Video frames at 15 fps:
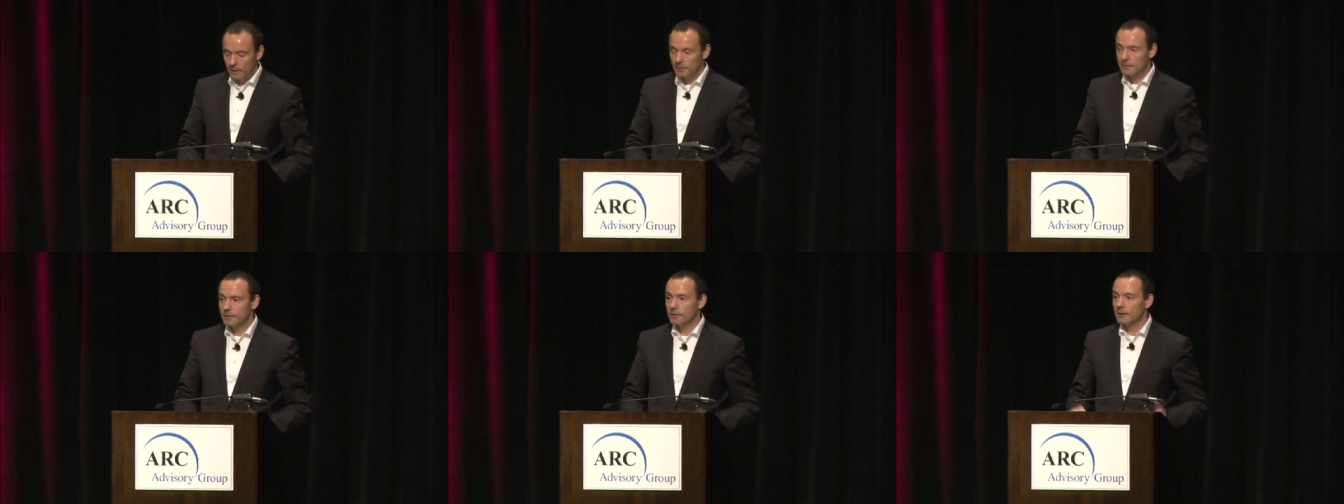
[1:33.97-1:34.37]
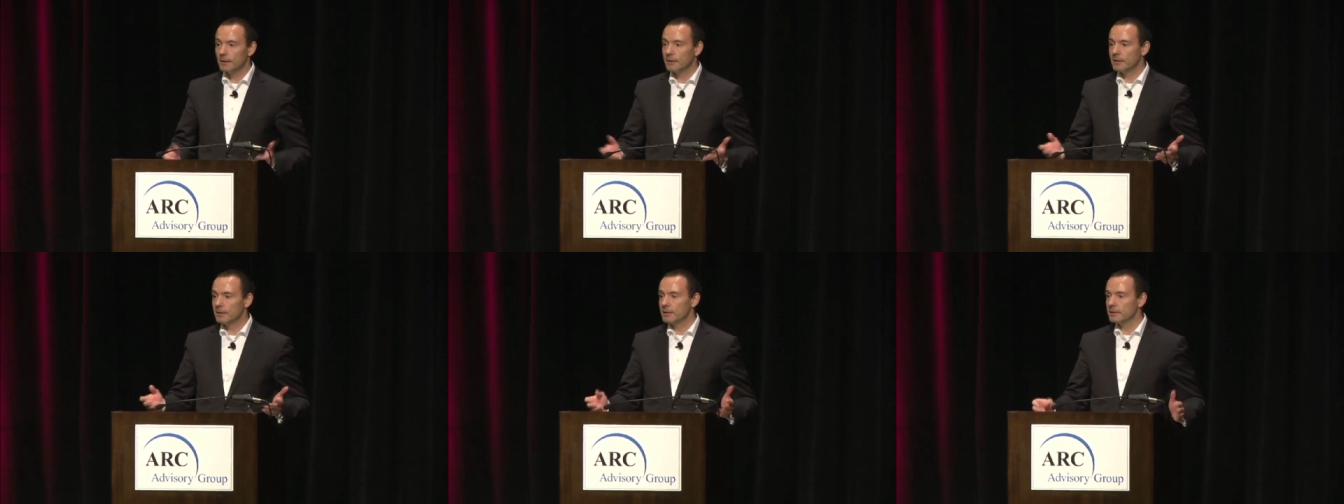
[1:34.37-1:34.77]
And uh,
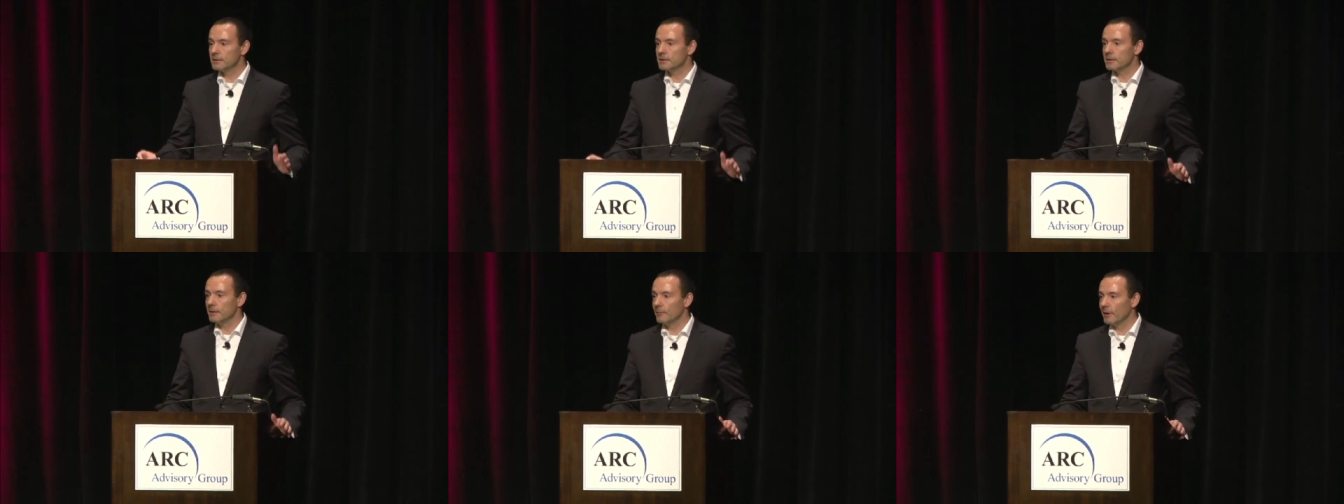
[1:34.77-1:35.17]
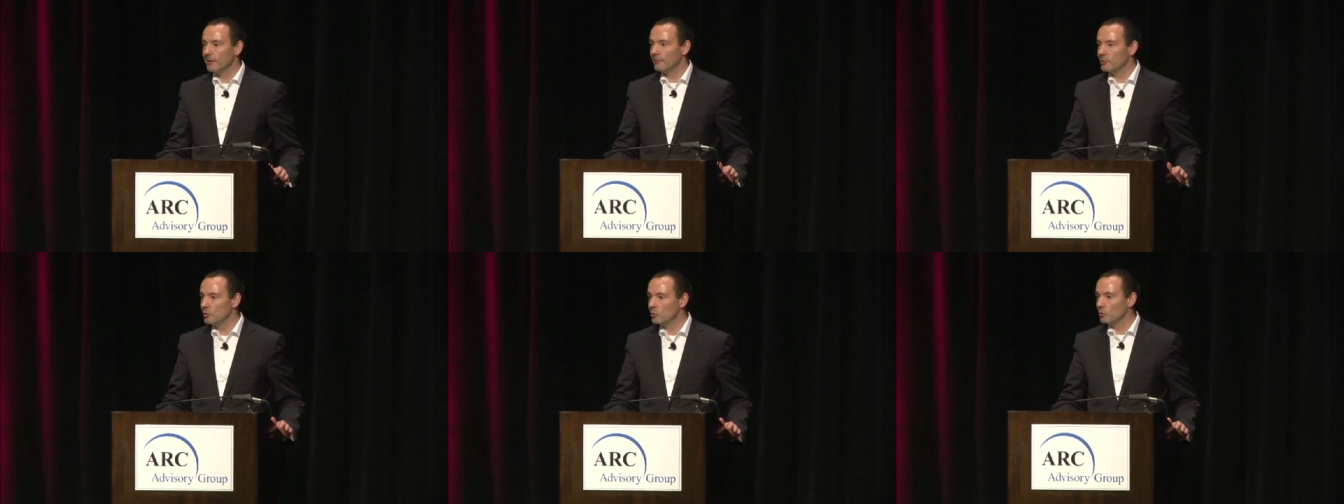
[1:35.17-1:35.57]
it is, in
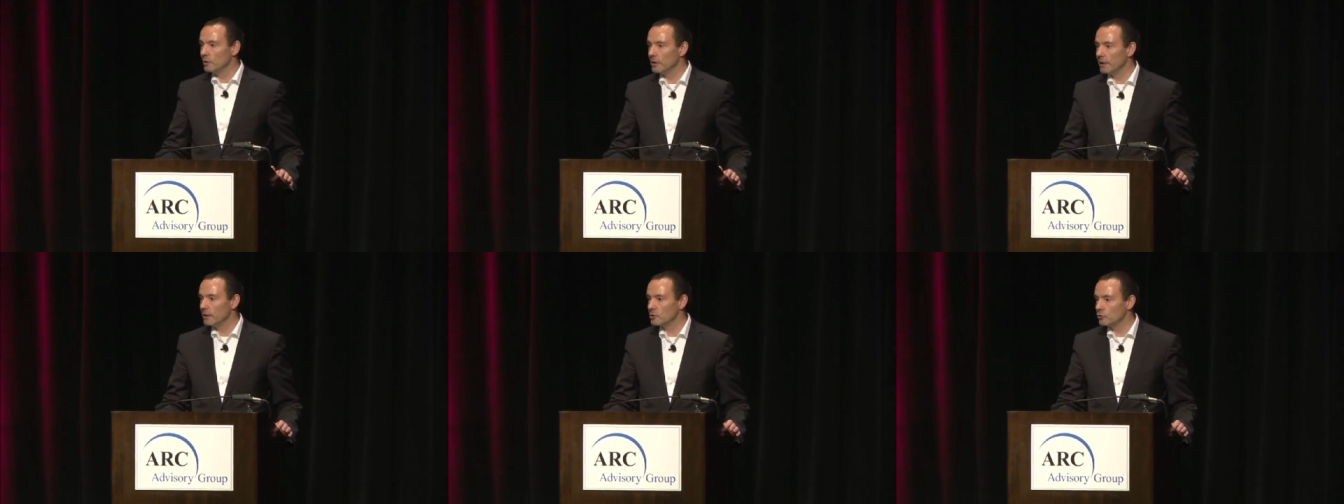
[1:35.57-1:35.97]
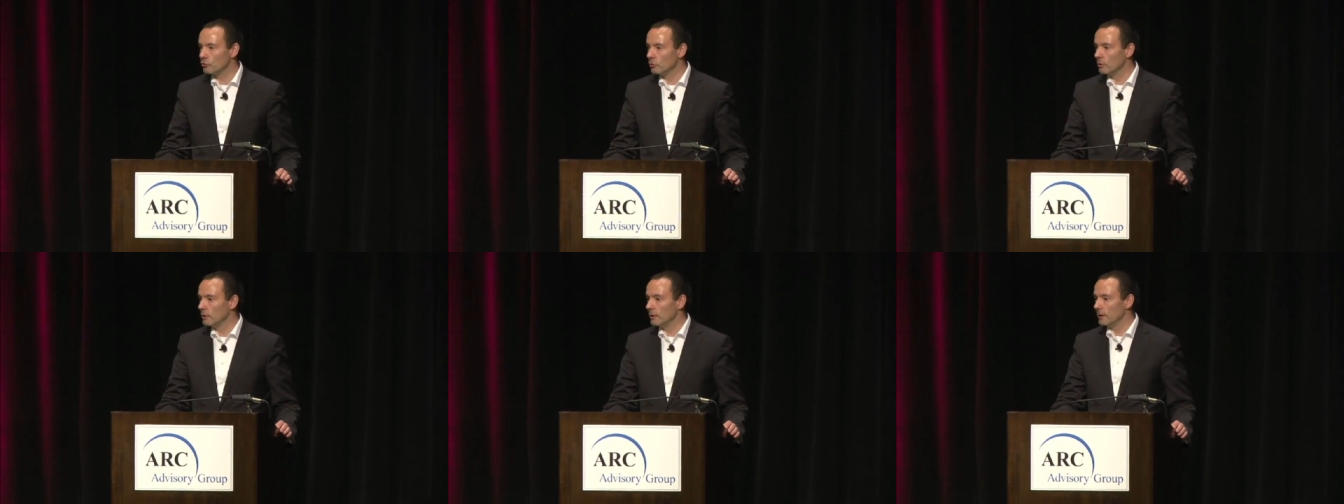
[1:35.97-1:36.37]
my view, a
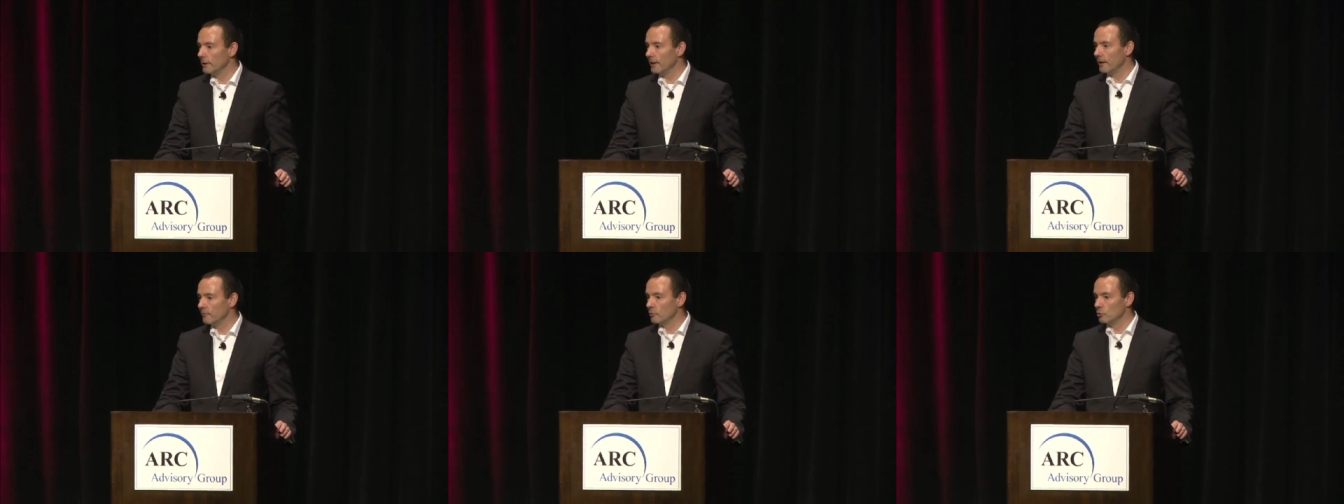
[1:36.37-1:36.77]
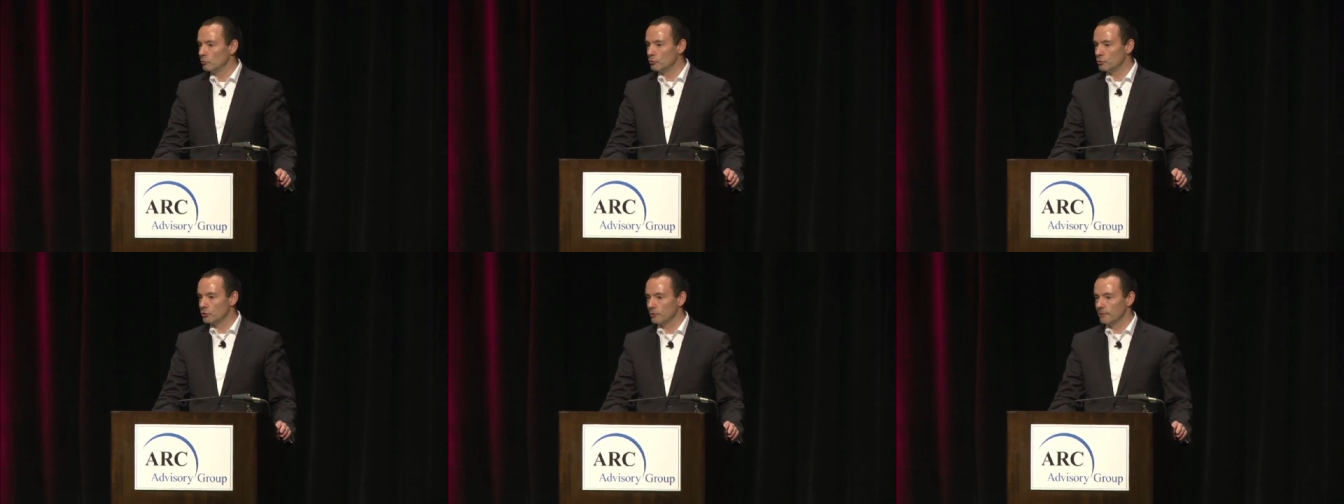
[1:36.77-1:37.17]
natural
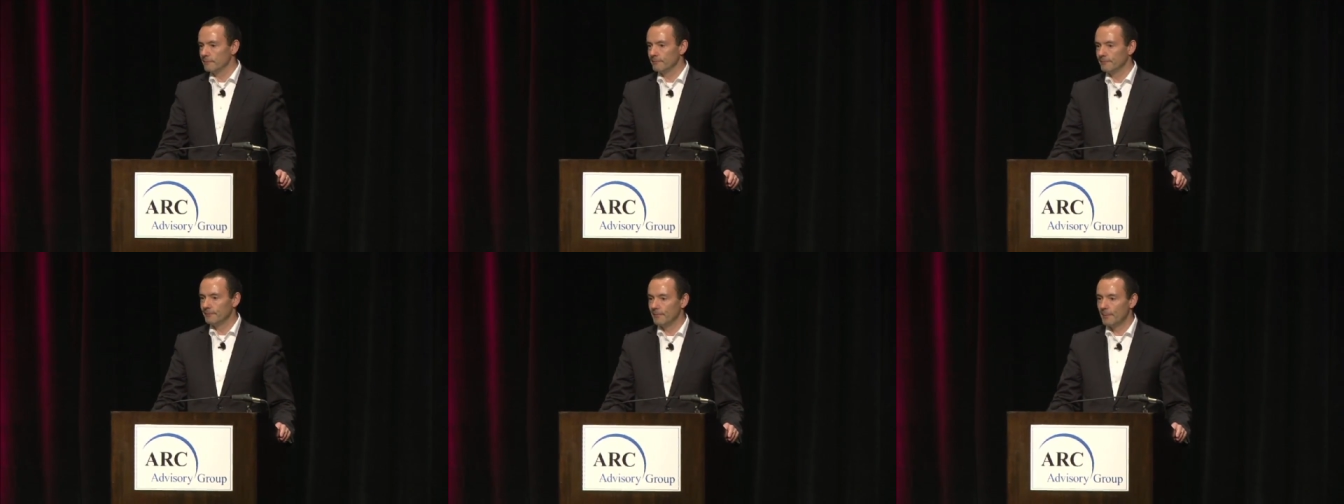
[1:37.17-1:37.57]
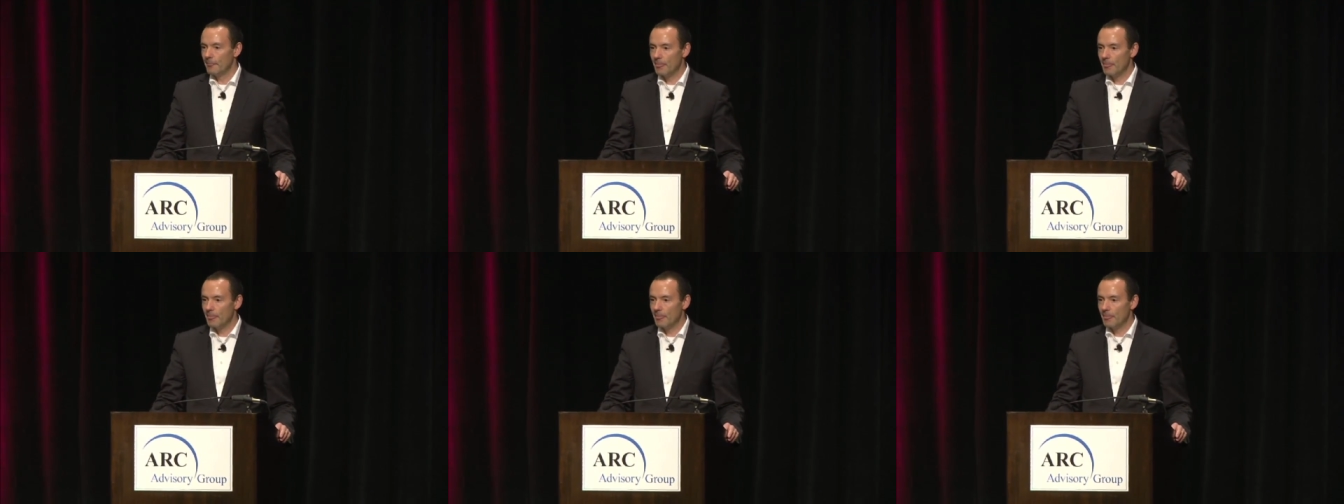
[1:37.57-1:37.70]
evolution